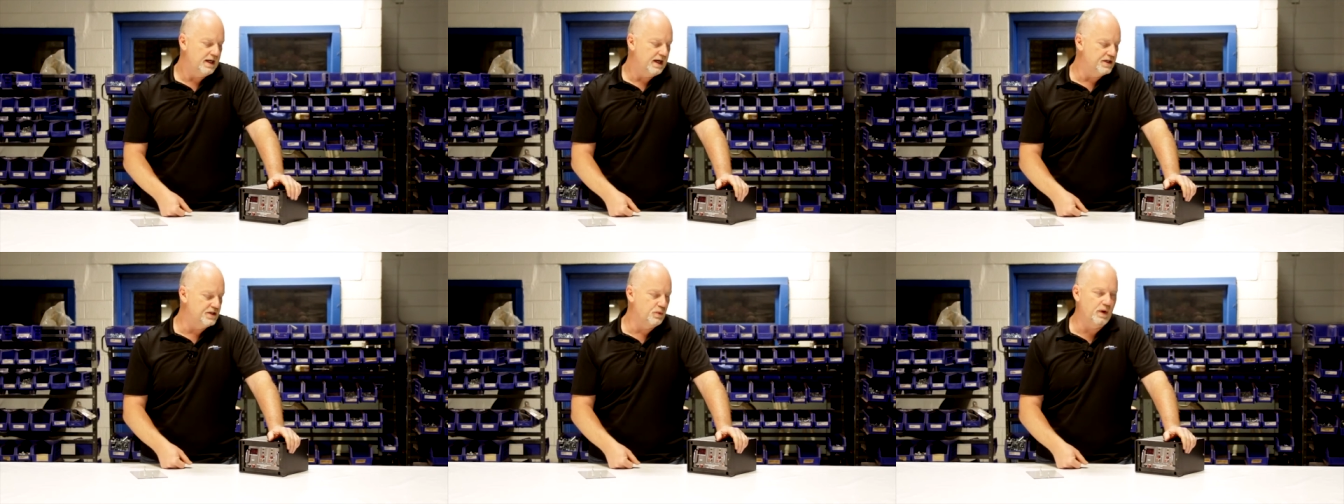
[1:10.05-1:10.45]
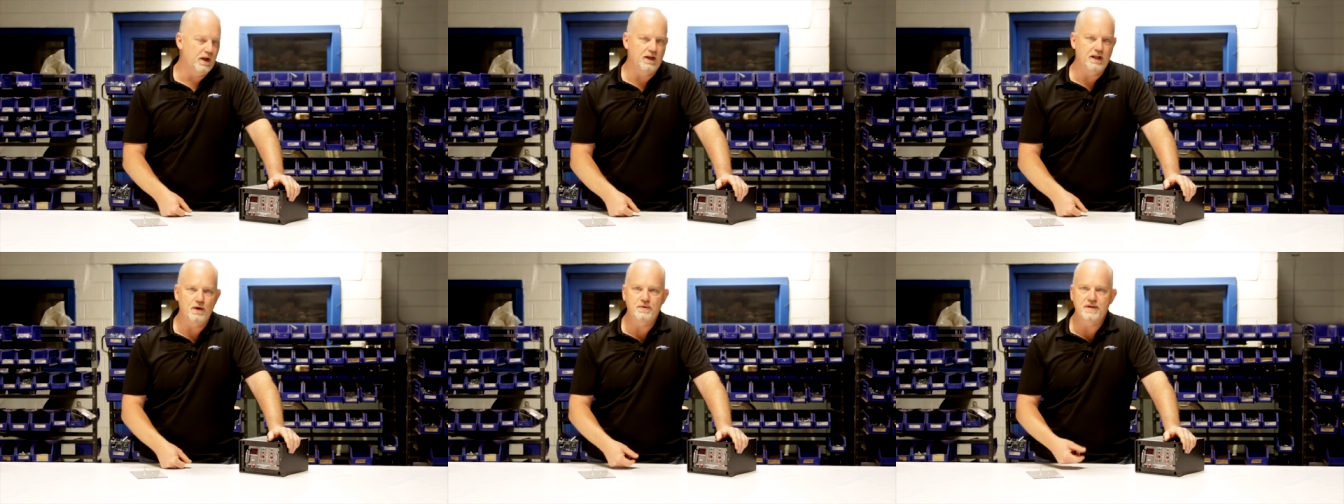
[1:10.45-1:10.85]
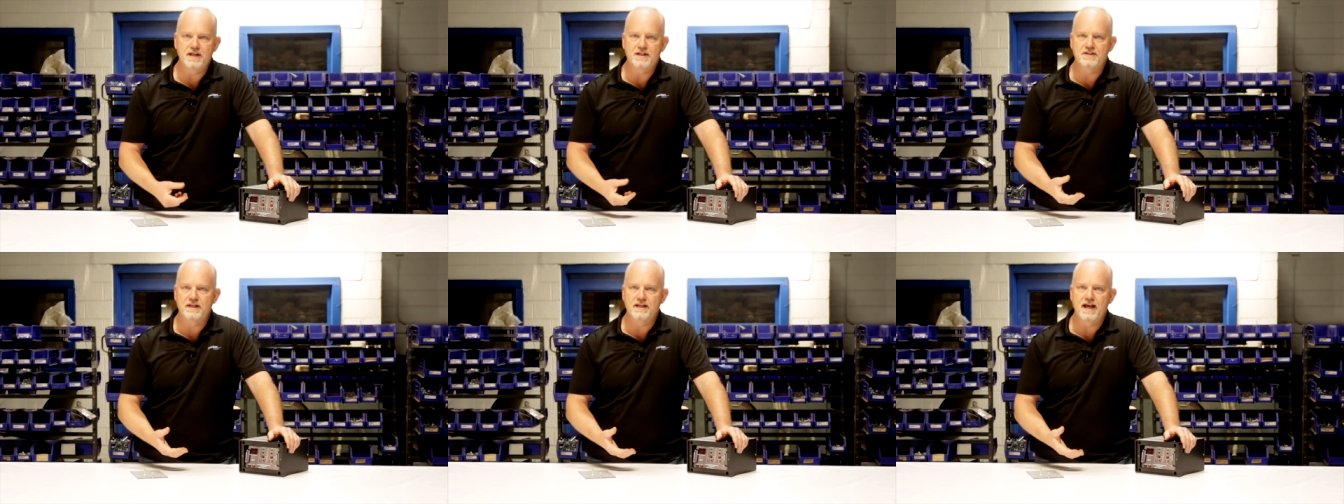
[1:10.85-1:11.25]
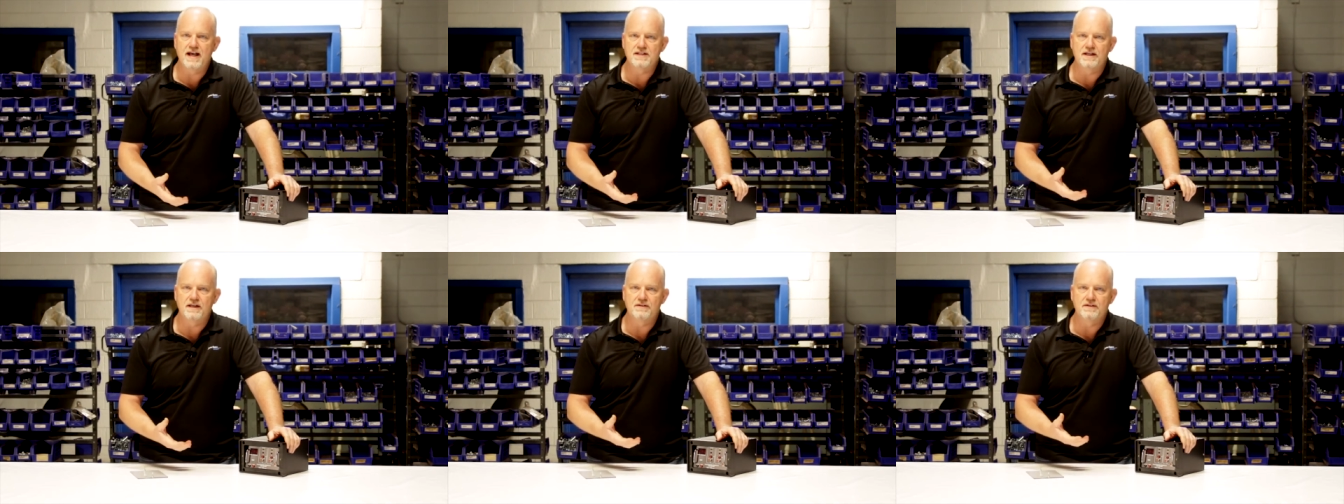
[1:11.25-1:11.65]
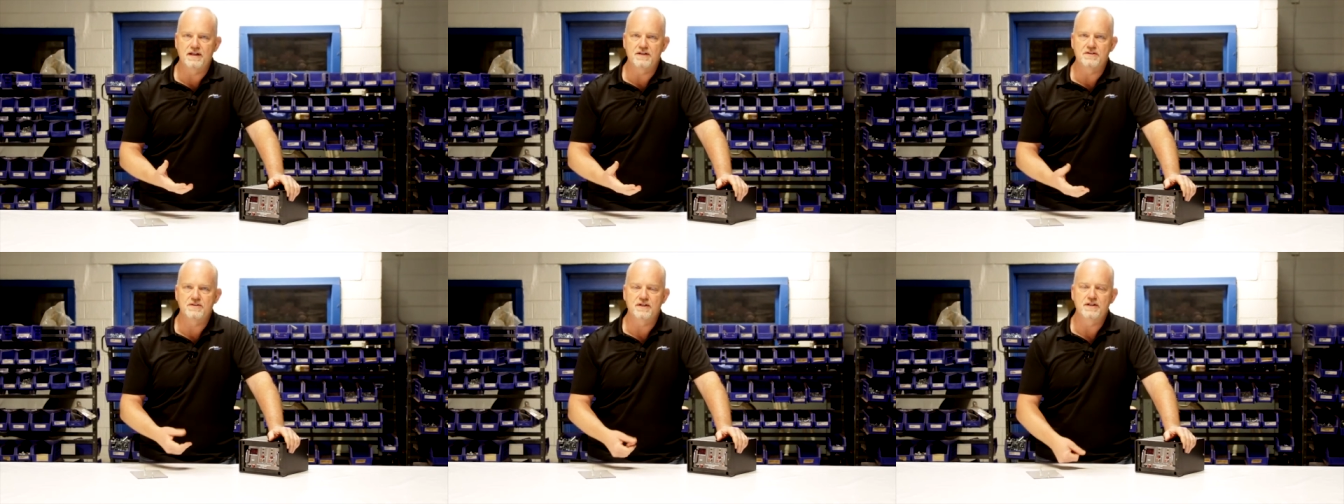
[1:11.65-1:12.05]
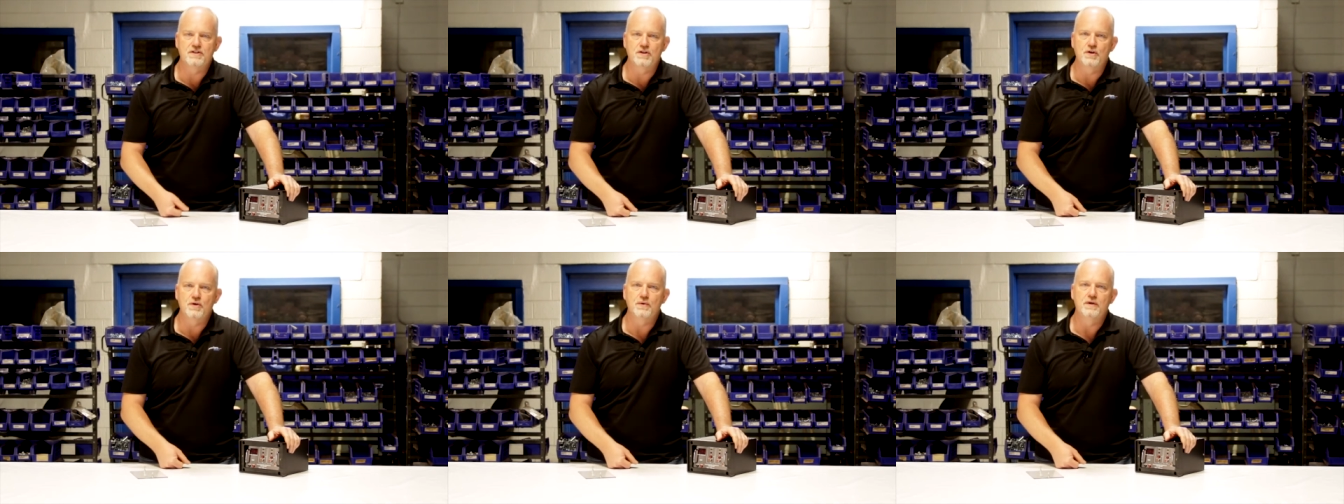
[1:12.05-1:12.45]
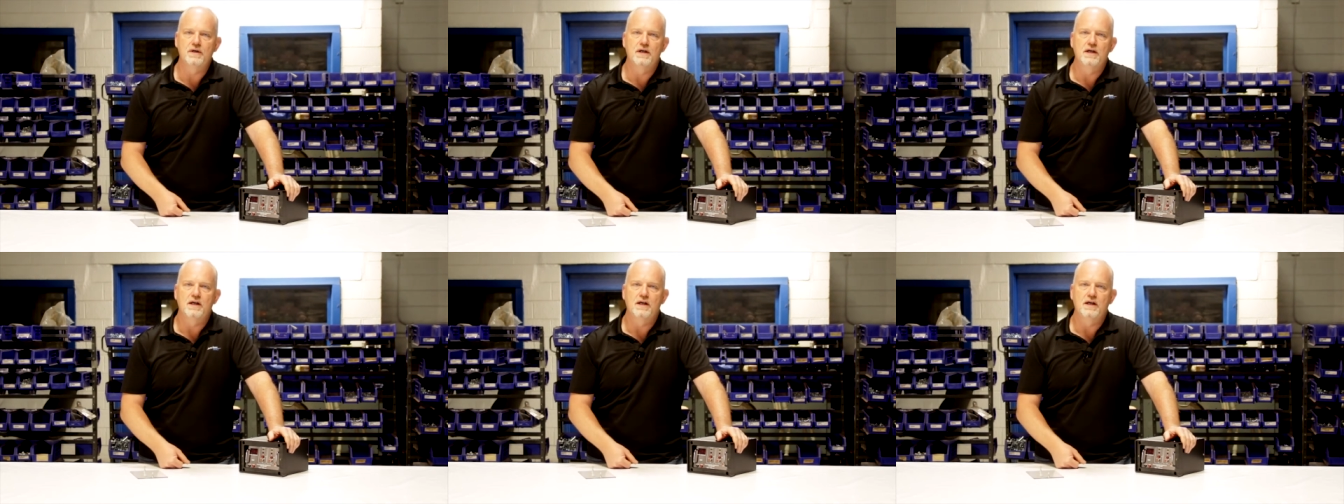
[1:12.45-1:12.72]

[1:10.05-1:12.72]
As you well know, DC has a tendency to